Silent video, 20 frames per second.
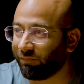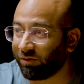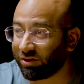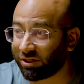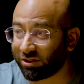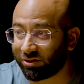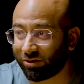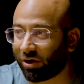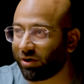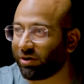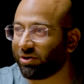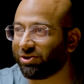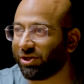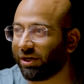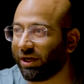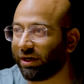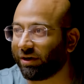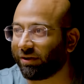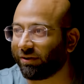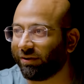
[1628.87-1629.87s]
which is not
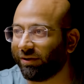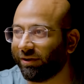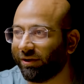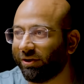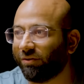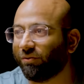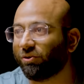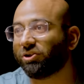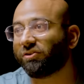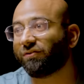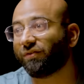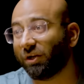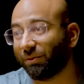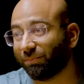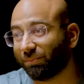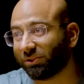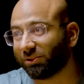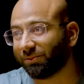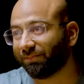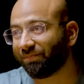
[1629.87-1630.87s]
Gillette, which is
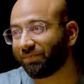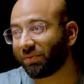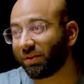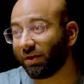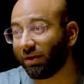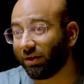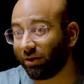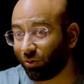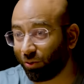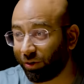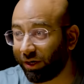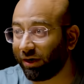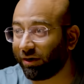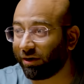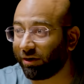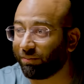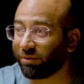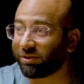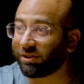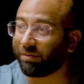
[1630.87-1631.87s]
Philips. Today,
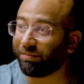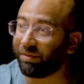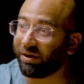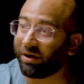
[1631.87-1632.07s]
trimmers are